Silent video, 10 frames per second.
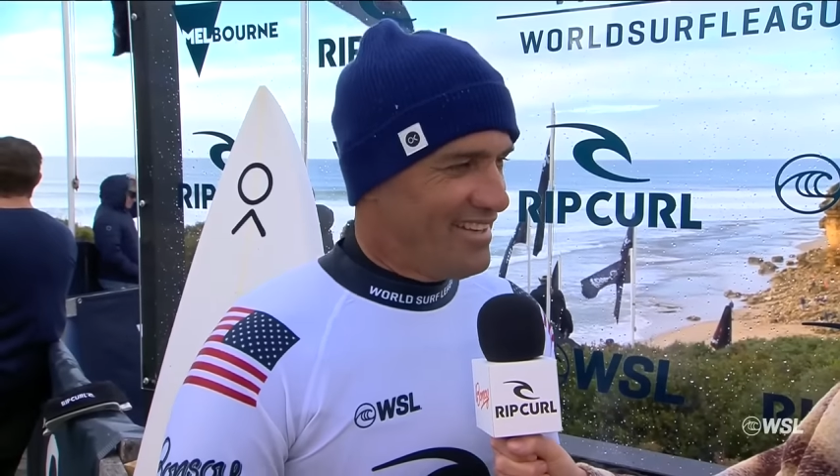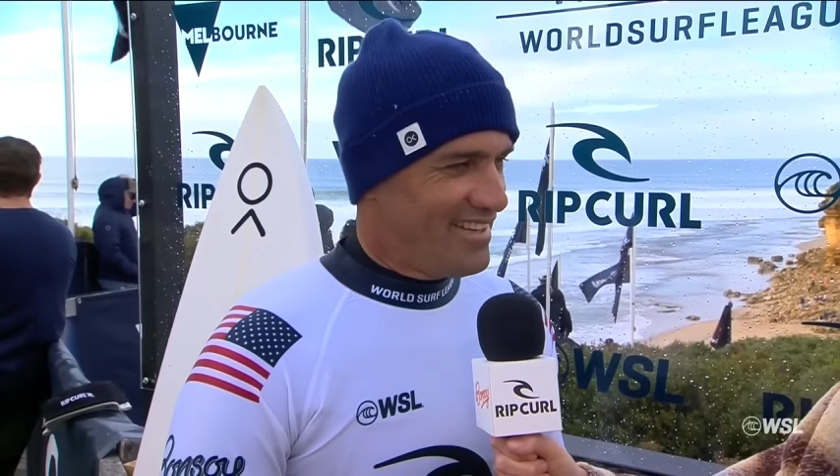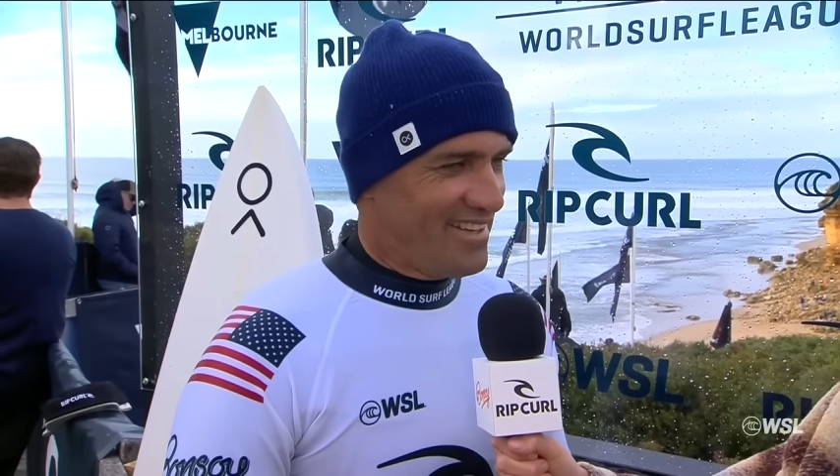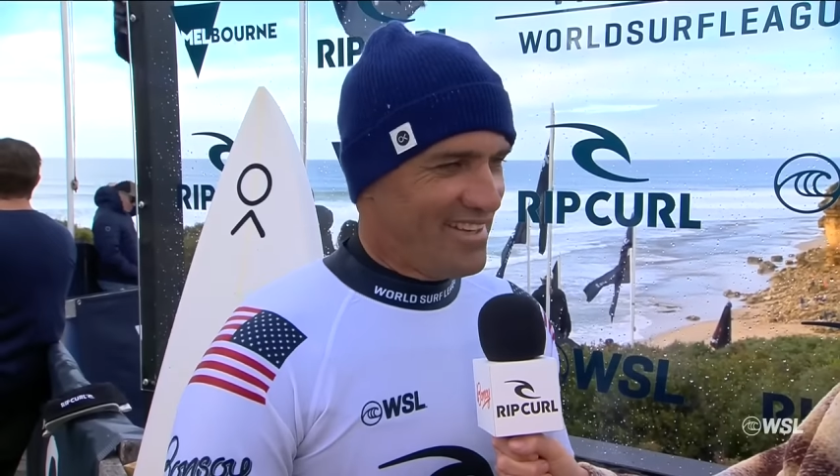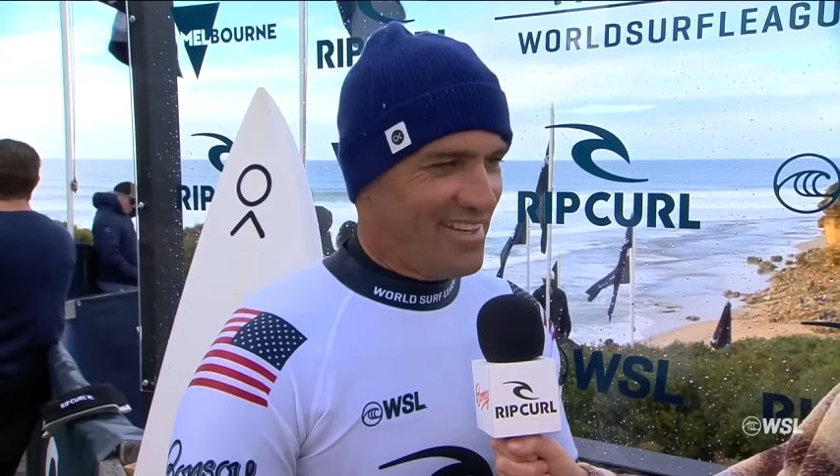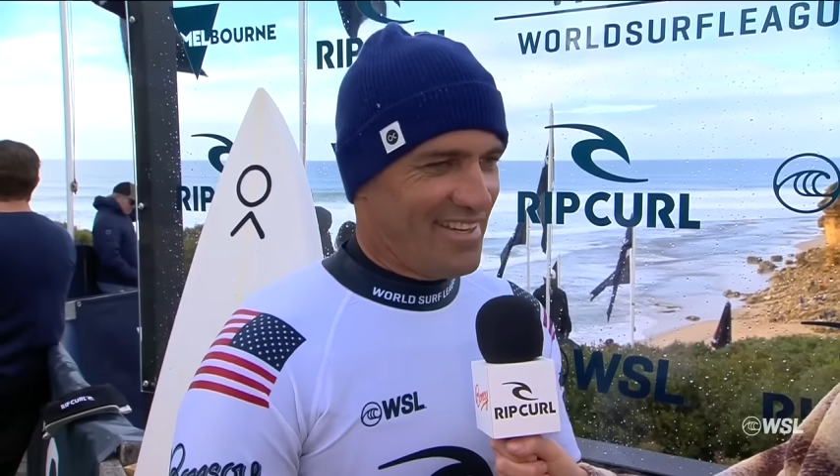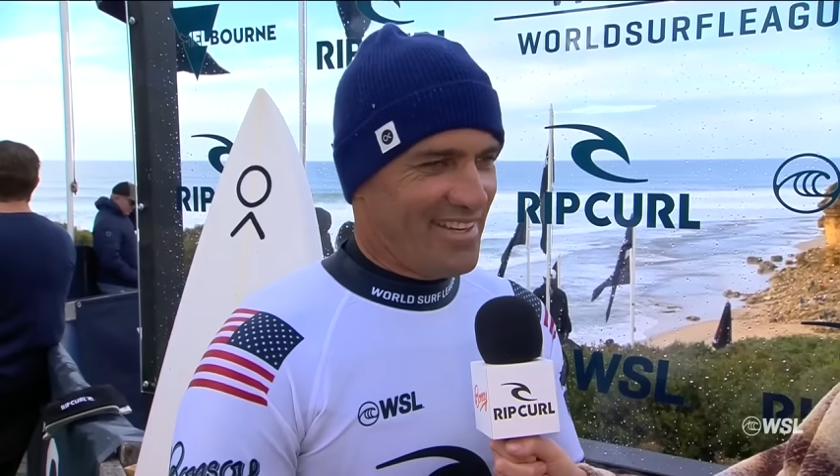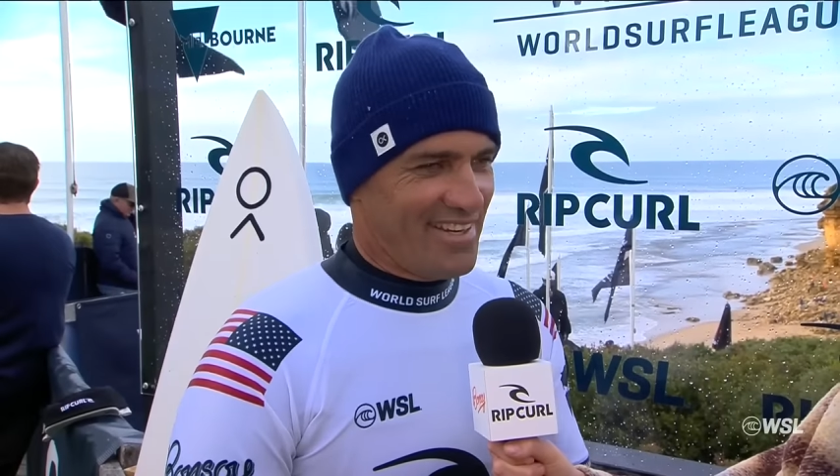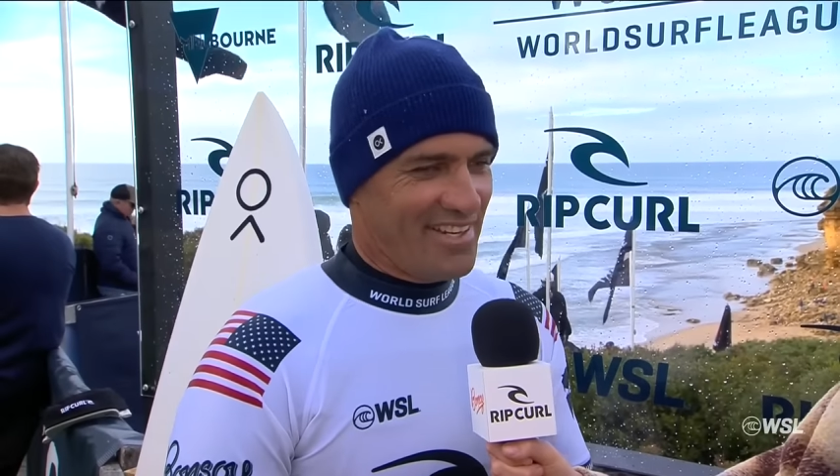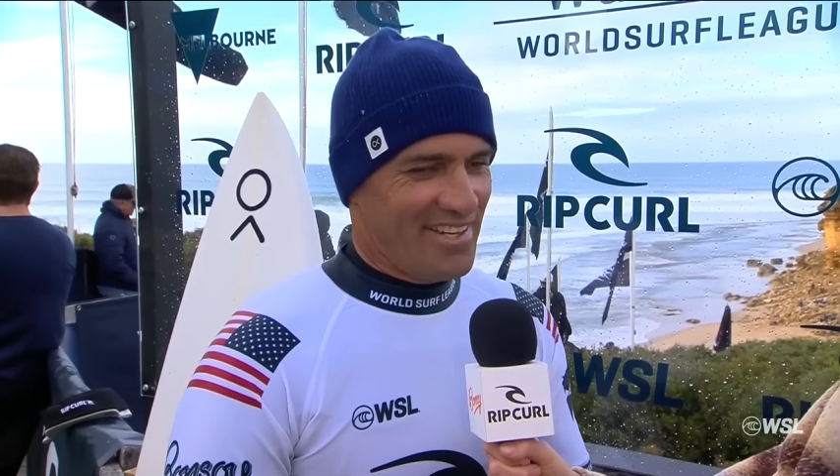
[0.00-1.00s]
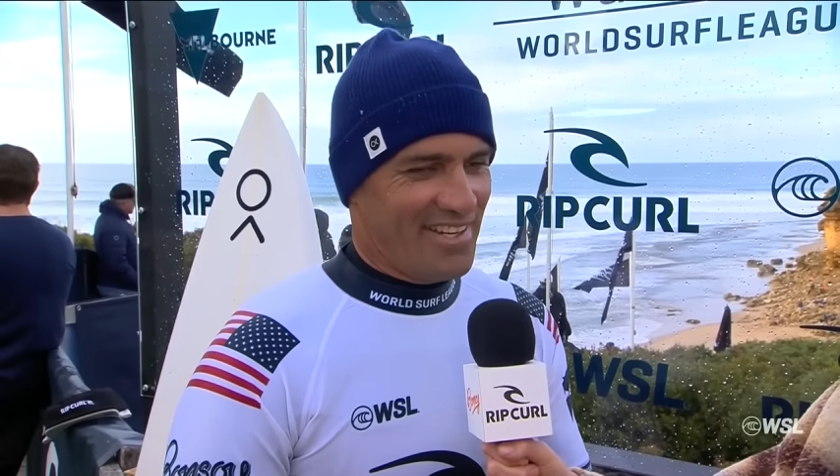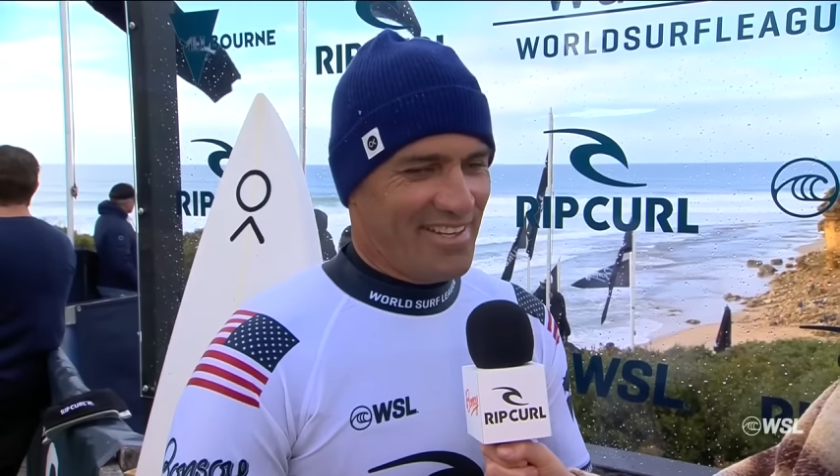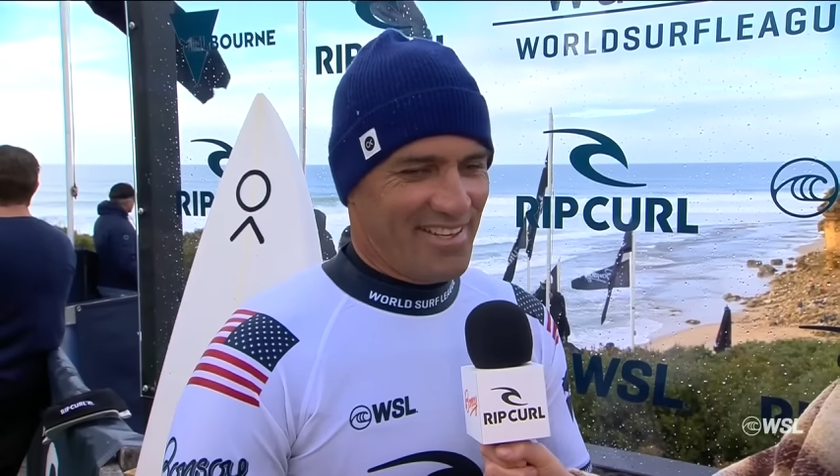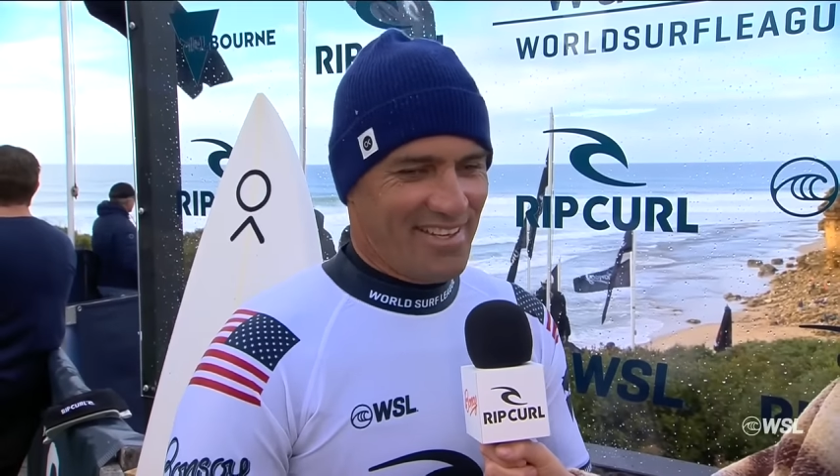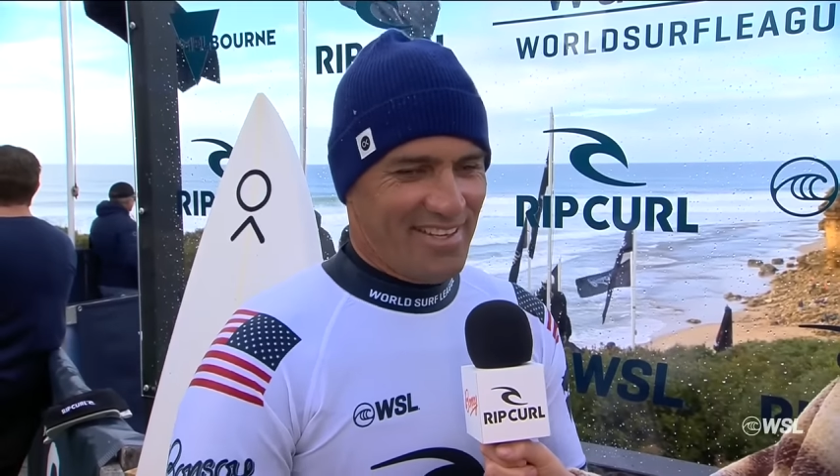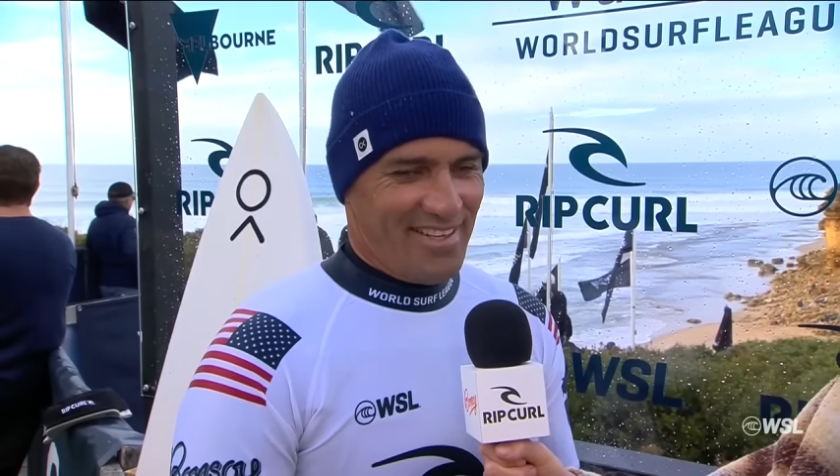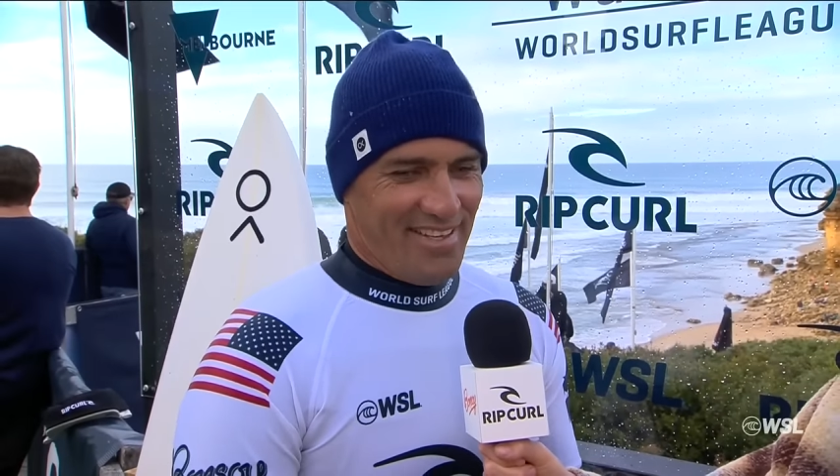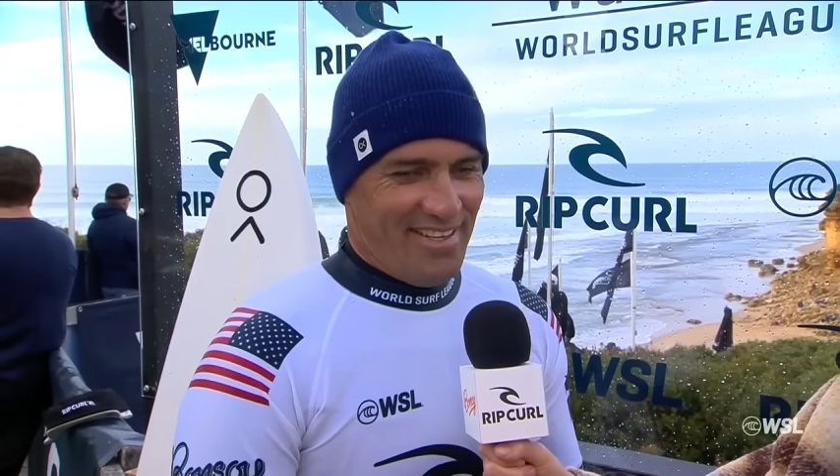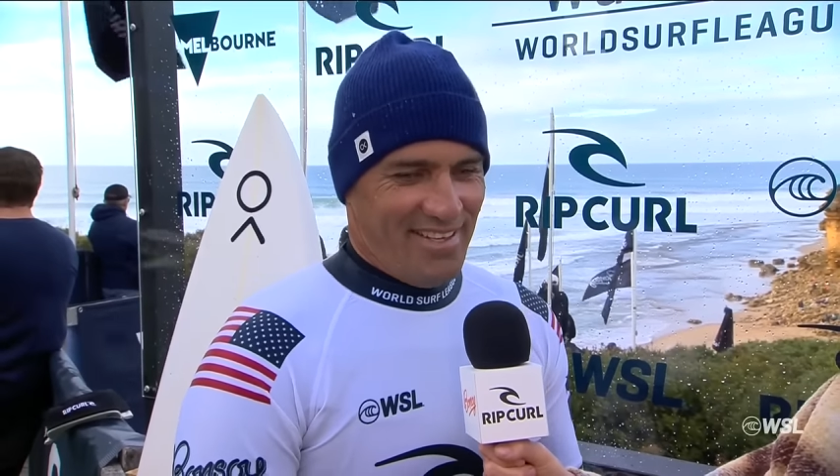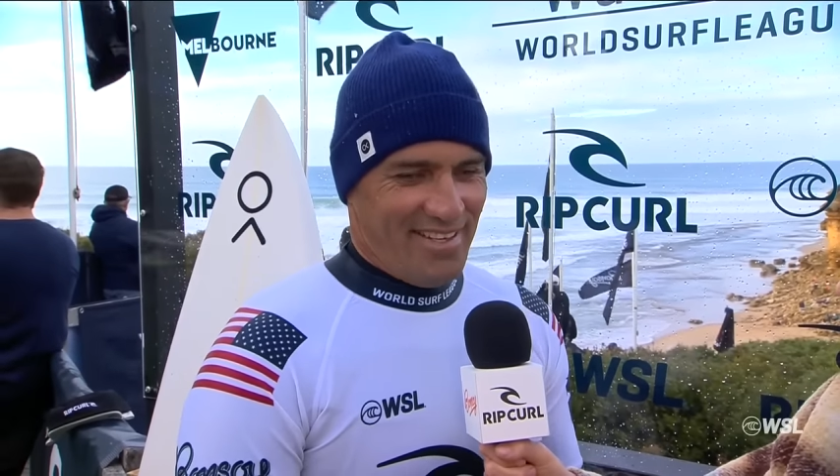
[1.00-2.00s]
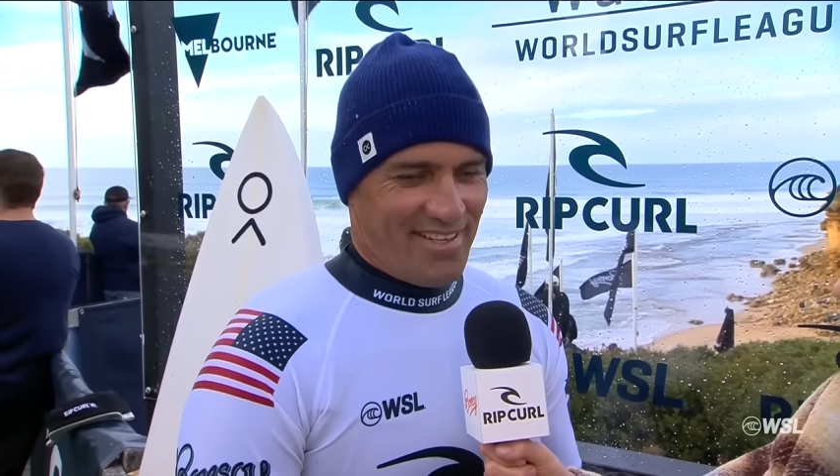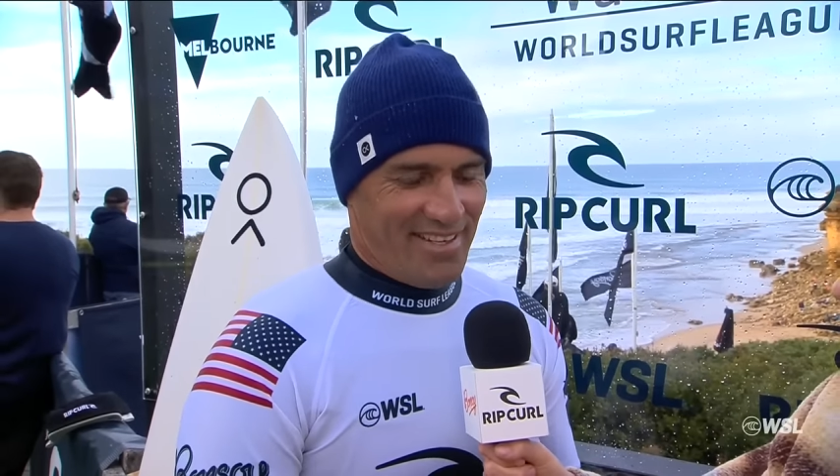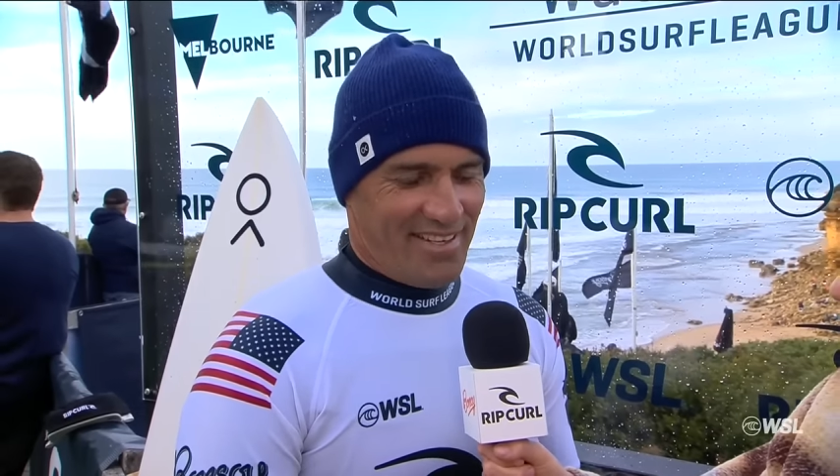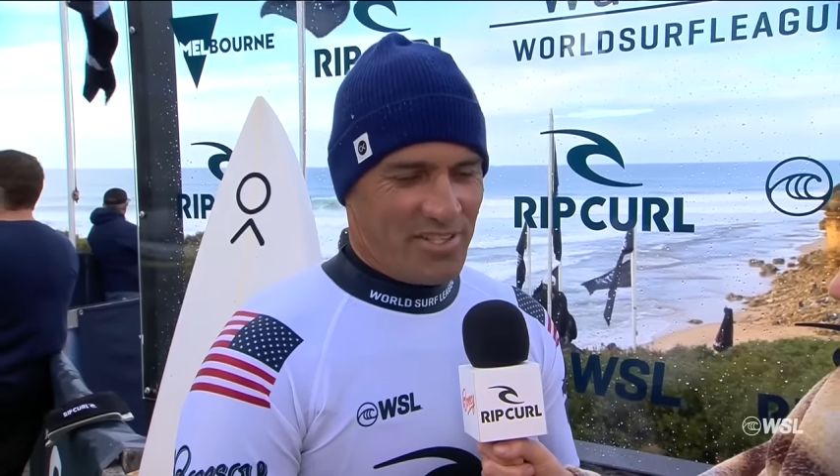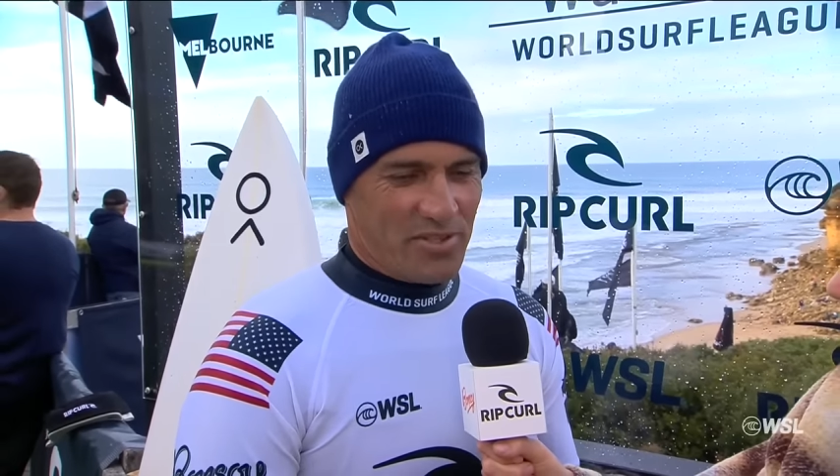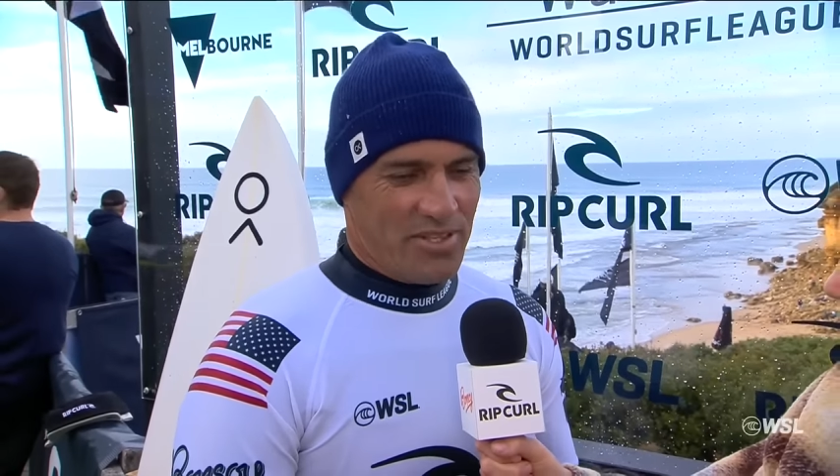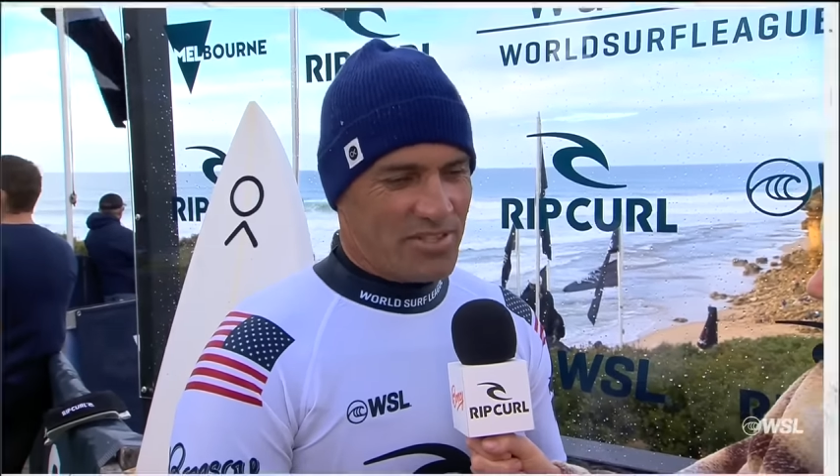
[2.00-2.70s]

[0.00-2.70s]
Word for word: and uh, uh, it's it's